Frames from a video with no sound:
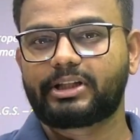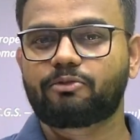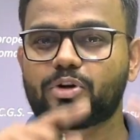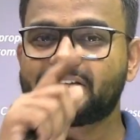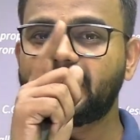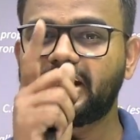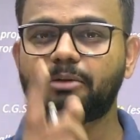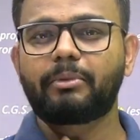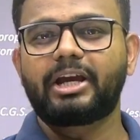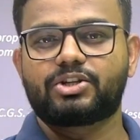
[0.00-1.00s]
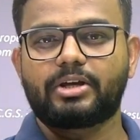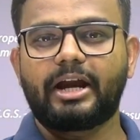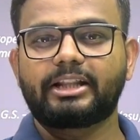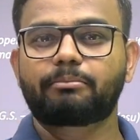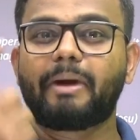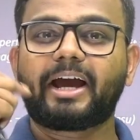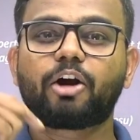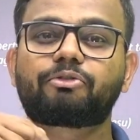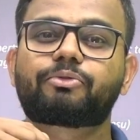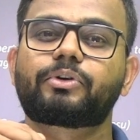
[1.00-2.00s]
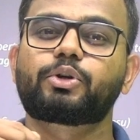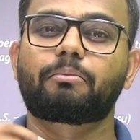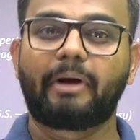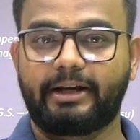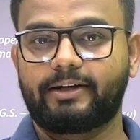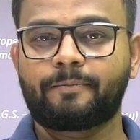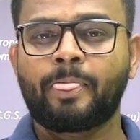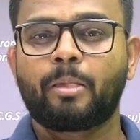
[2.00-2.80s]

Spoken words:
There was an image at the back of your mind.